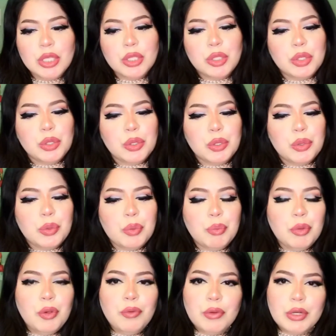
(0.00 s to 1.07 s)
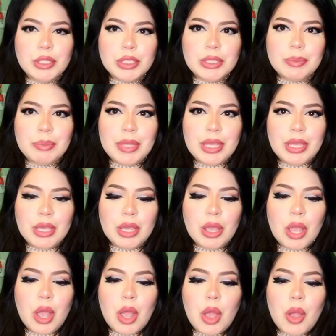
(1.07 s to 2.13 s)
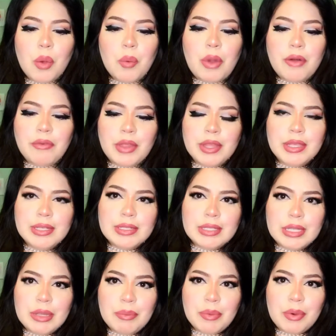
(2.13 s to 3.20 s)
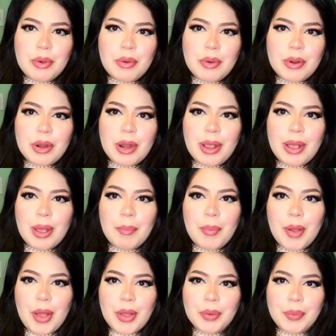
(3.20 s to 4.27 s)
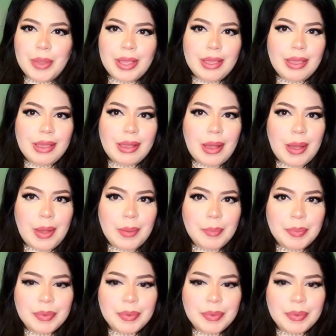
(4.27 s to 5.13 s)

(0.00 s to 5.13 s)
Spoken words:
to move or speak while falling asleep or upon waking up.